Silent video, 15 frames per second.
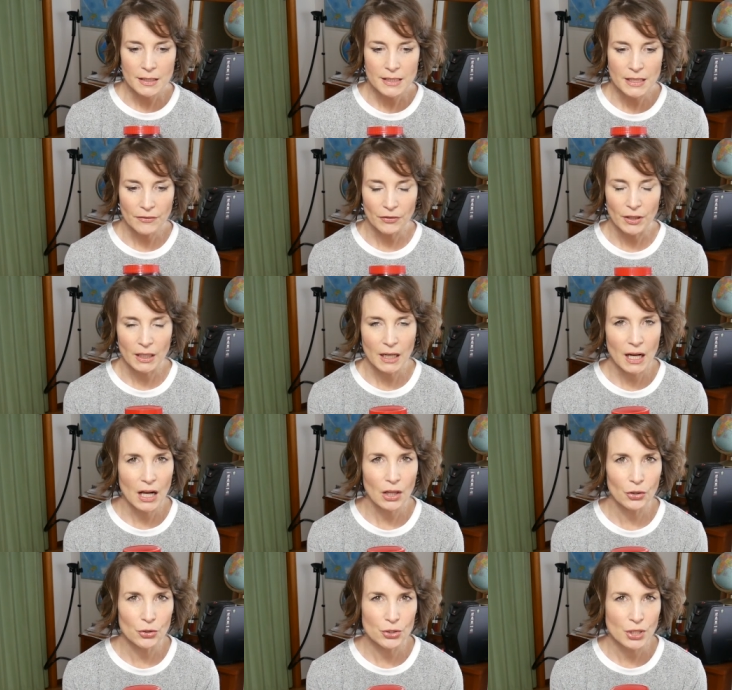different
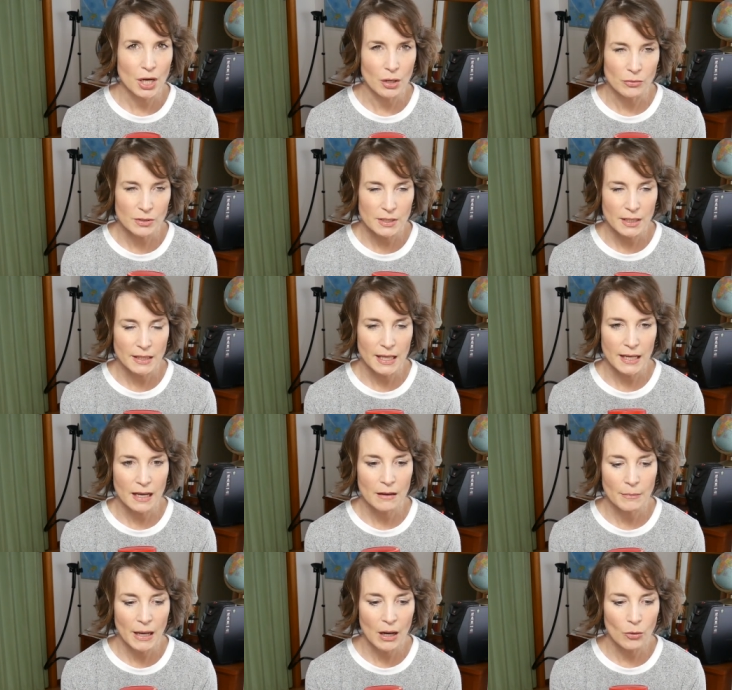color tones that they
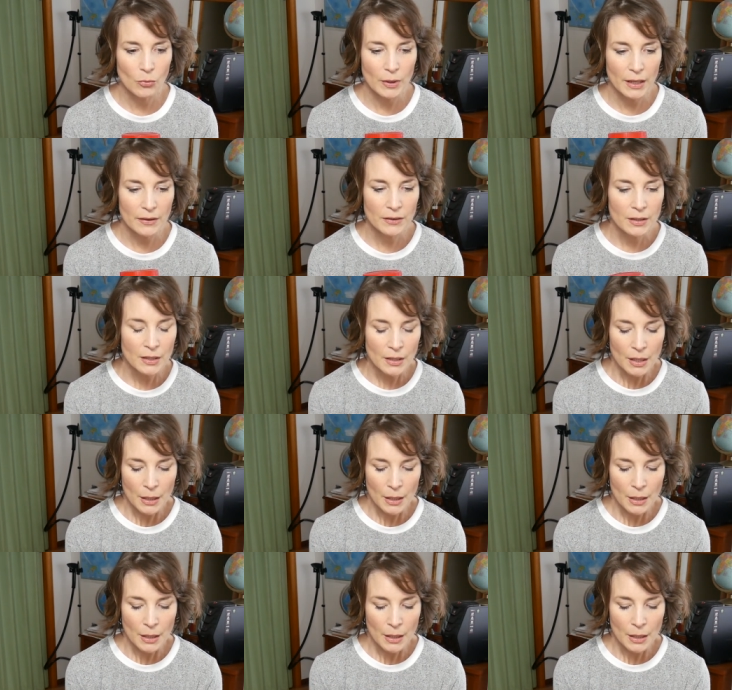come out with